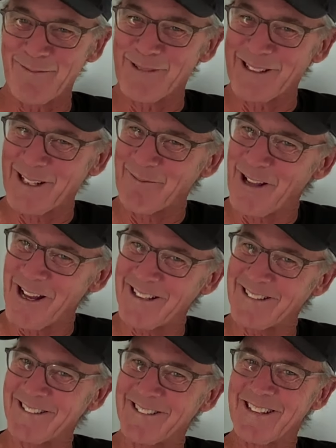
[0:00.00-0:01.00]
but I'm not
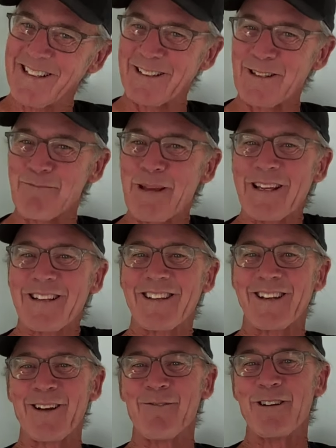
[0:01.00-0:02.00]
at the peak that
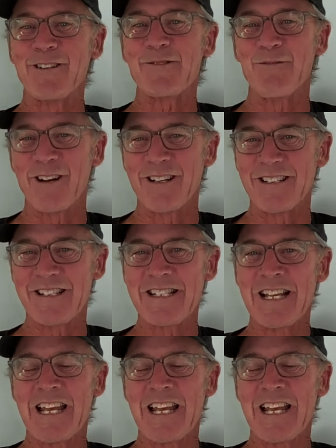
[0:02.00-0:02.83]
I once was.